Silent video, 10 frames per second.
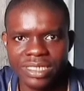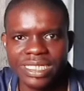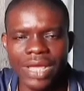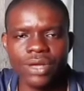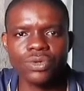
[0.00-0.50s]

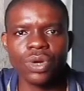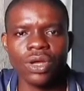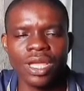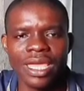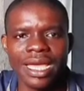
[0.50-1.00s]
Now, you have to
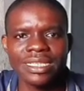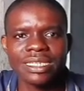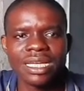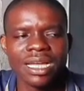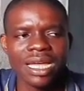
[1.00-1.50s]
get
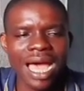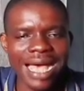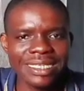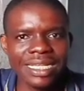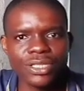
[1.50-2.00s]

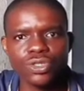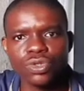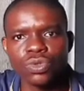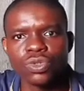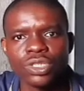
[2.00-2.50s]
access
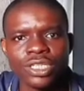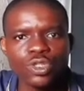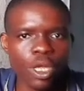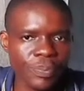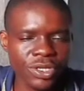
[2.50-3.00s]
to the
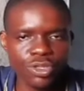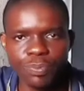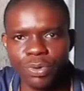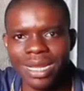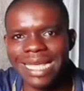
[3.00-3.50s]
topic
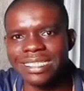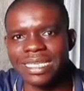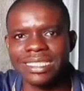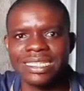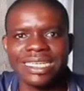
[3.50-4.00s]
UNIPORT like
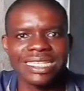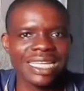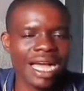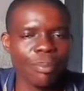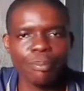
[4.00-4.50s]
setting in
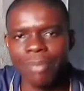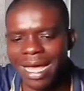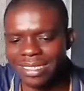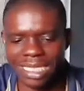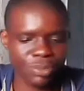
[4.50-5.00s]
their maths,